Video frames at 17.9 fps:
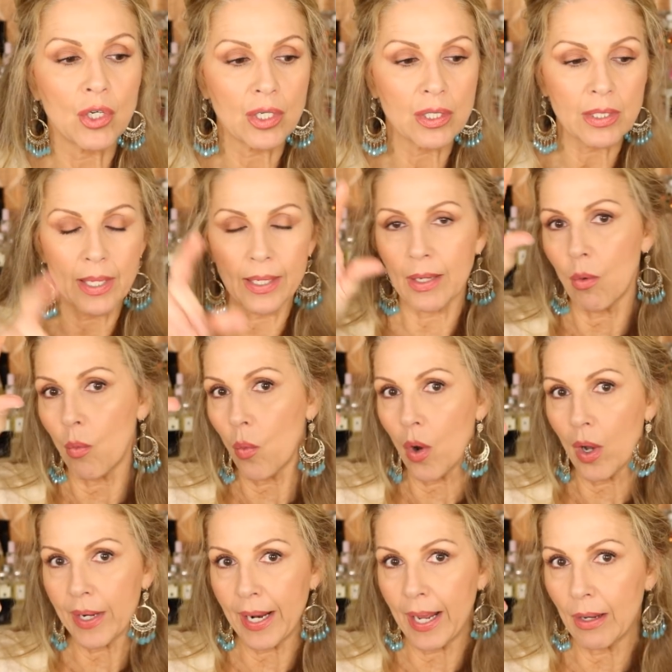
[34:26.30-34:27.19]
just like a
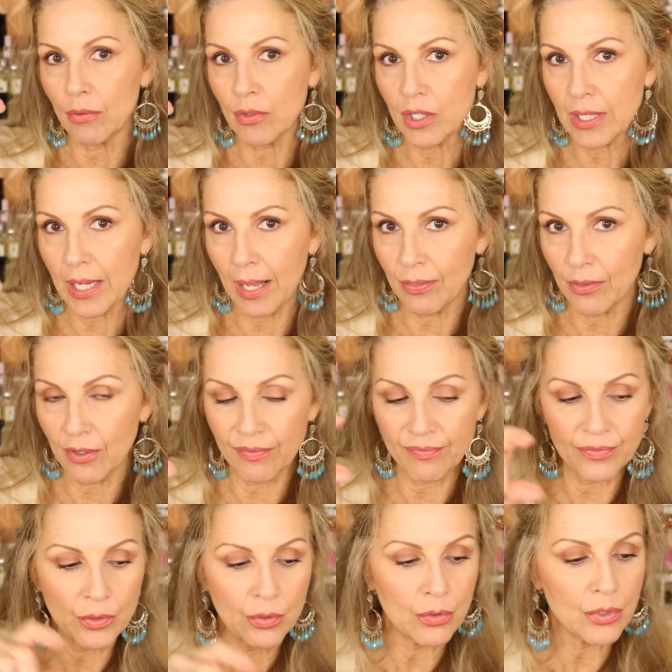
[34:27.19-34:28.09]
1 ounce on their
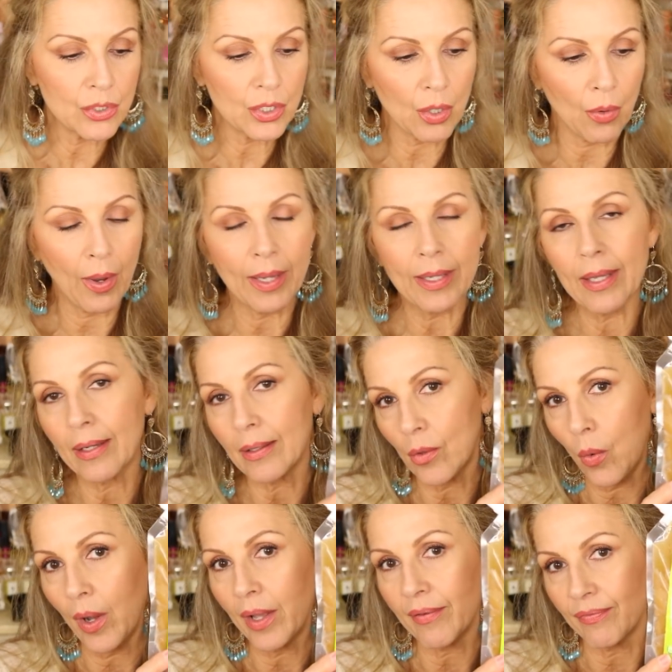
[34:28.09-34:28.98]
food, so I
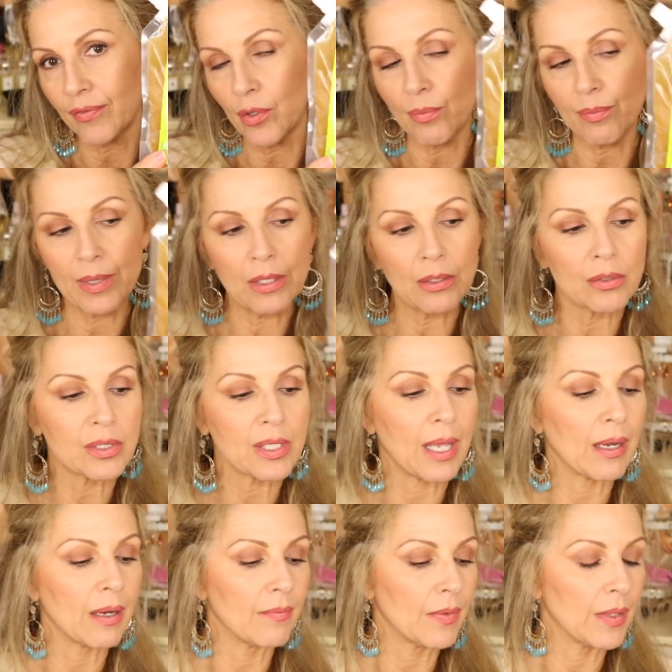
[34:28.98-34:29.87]
get quite a few
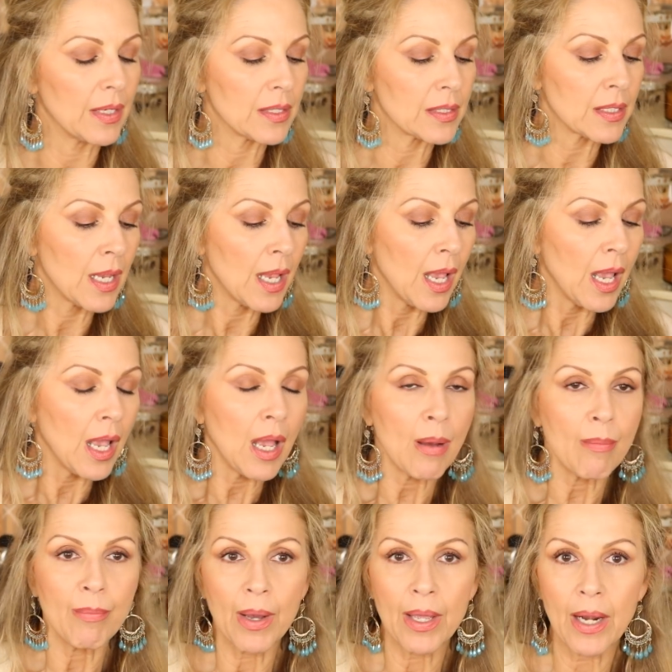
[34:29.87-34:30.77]
meals out of this.
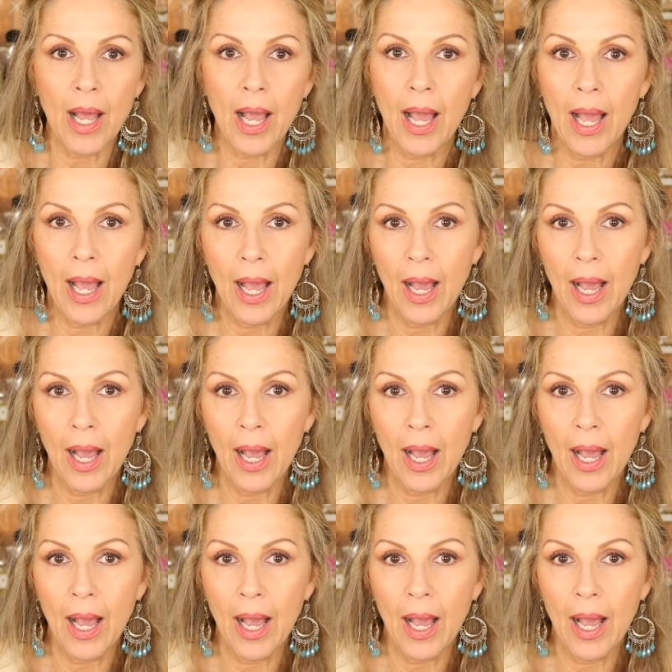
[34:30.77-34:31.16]
But